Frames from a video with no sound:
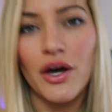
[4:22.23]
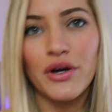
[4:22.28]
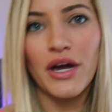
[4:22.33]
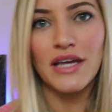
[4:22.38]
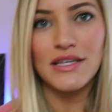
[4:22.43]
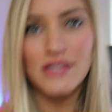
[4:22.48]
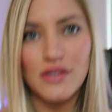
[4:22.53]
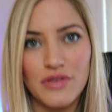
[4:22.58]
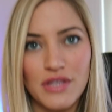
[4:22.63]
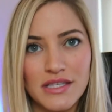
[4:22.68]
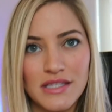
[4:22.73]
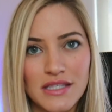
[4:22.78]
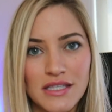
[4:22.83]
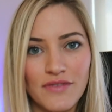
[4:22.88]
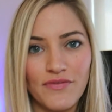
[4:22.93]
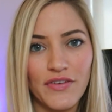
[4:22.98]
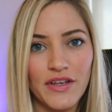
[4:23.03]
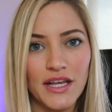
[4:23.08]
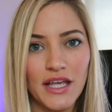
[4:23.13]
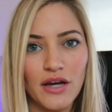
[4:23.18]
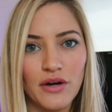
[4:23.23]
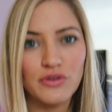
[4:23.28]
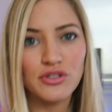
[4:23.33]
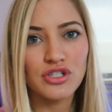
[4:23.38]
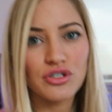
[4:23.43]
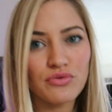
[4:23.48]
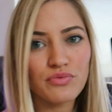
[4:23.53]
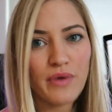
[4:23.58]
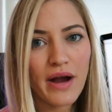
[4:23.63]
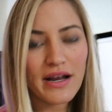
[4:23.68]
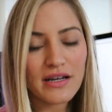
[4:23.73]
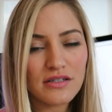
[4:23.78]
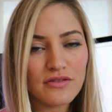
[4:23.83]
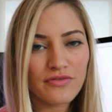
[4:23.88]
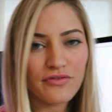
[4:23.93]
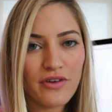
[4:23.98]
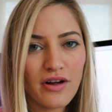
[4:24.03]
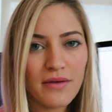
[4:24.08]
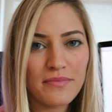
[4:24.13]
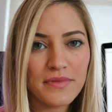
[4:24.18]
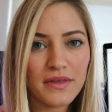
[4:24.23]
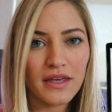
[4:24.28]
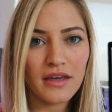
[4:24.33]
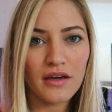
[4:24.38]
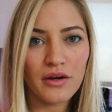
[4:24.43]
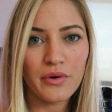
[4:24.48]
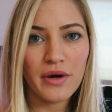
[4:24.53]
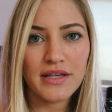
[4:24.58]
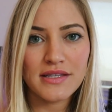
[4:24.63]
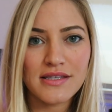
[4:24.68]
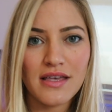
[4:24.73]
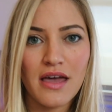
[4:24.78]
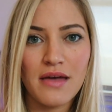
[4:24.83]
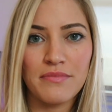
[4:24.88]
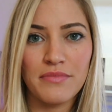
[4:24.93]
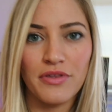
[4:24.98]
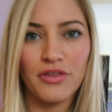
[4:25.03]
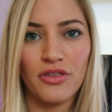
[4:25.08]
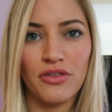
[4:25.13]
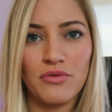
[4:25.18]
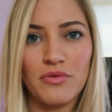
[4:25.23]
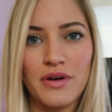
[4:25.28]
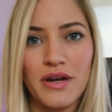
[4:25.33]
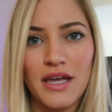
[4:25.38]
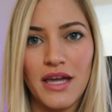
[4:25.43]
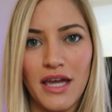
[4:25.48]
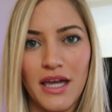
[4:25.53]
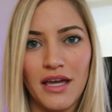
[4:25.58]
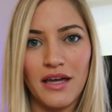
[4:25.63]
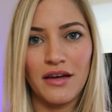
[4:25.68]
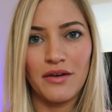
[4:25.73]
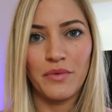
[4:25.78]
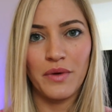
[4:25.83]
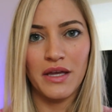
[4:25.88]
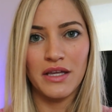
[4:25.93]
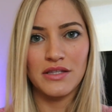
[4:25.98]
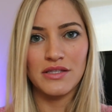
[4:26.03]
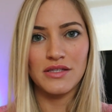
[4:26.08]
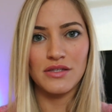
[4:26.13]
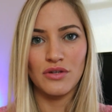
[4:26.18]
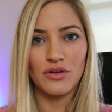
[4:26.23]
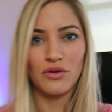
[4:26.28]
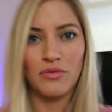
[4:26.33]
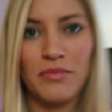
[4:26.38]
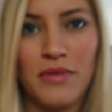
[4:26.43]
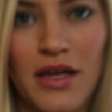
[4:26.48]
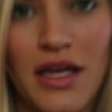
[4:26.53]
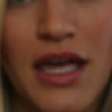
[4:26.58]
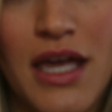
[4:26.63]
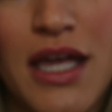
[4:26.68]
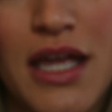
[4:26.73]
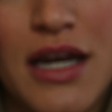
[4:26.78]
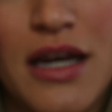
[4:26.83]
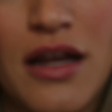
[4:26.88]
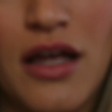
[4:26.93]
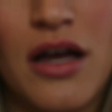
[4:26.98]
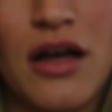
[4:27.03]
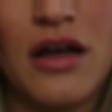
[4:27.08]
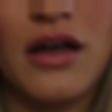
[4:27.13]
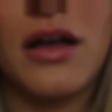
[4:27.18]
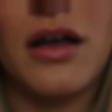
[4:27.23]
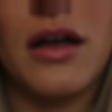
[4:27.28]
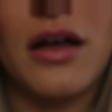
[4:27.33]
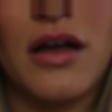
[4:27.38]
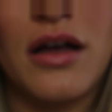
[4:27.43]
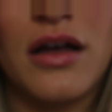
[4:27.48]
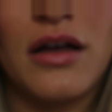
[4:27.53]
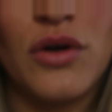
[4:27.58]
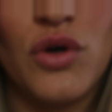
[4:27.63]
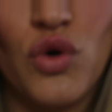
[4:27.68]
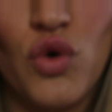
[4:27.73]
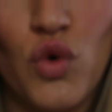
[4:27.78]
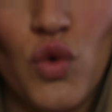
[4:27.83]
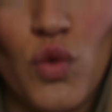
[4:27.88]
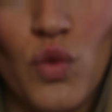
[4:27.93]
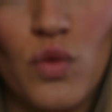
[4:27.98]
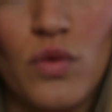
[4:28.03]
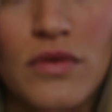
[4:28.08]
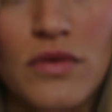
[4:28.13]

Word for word: Okay, so this is a video direct from the EOS M3. We can zoom in. Ooh,